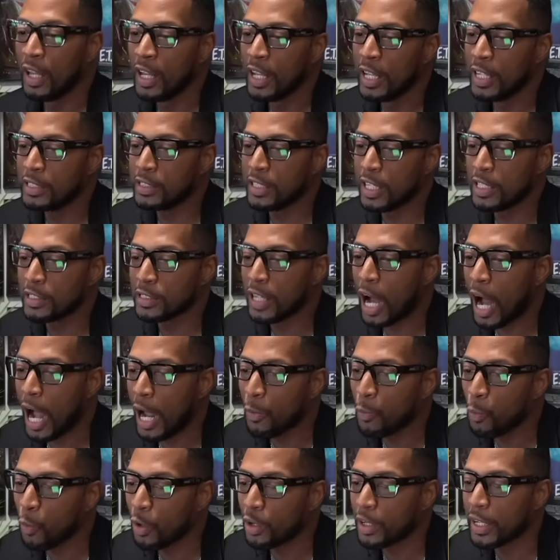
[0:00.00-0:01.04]
He says, I
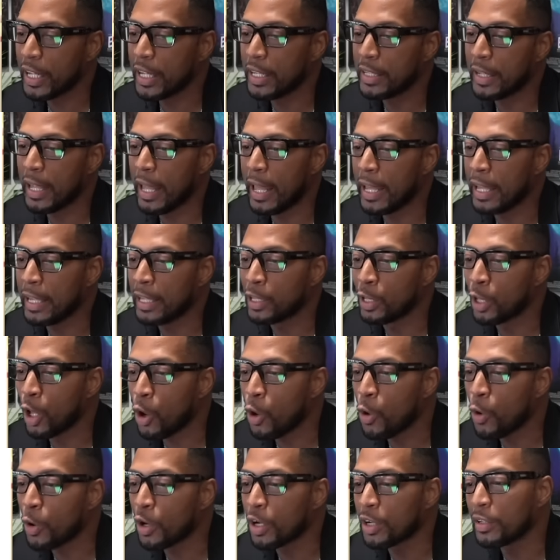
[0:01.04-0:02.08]
work in a
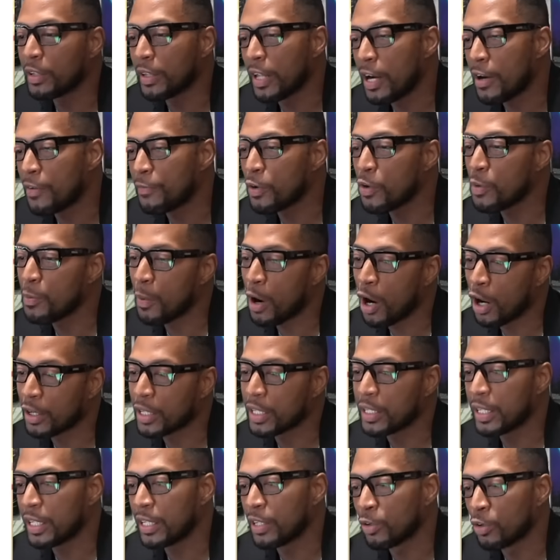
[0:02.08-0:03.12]
lower level
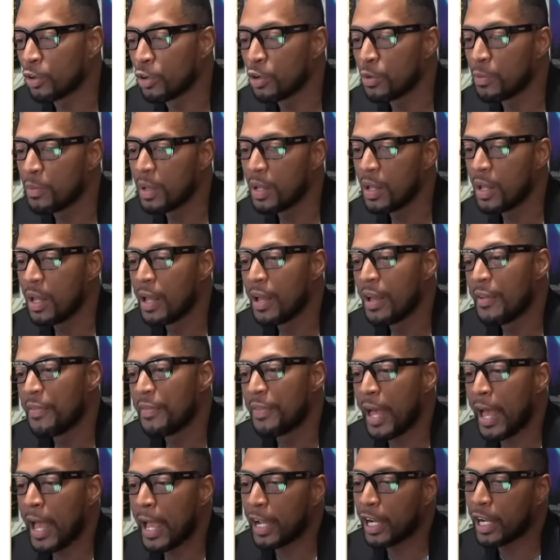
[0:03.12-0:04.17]
marketing group
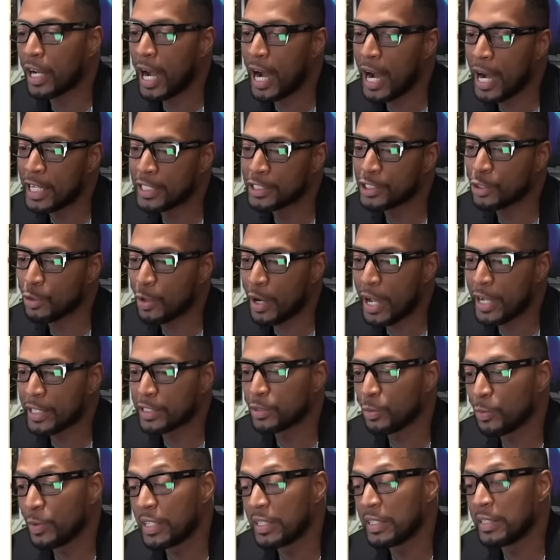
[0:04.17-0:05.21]
that
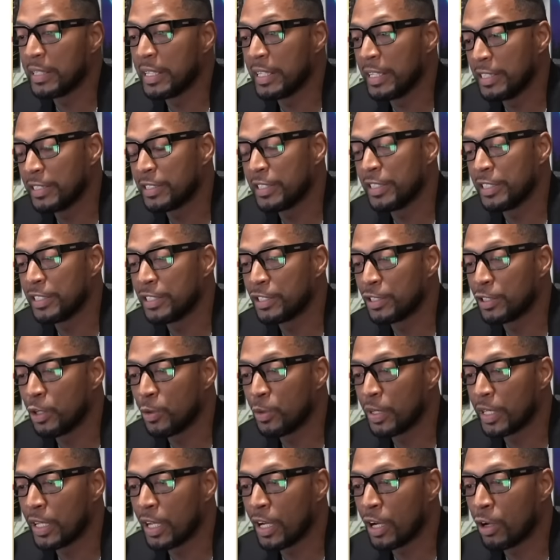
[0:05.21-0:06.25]
contracts with DC
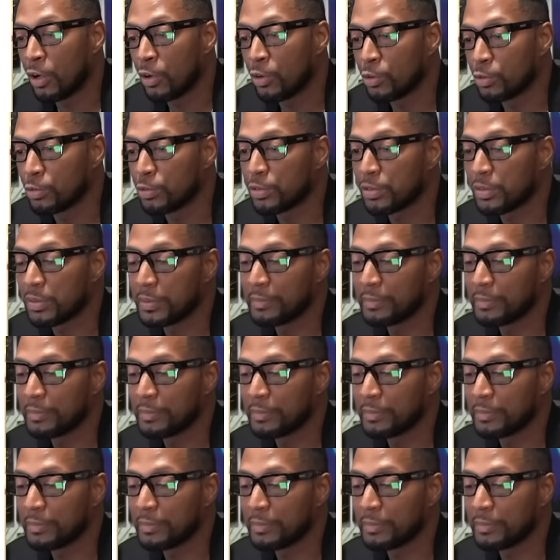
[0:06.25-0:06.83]
Studios.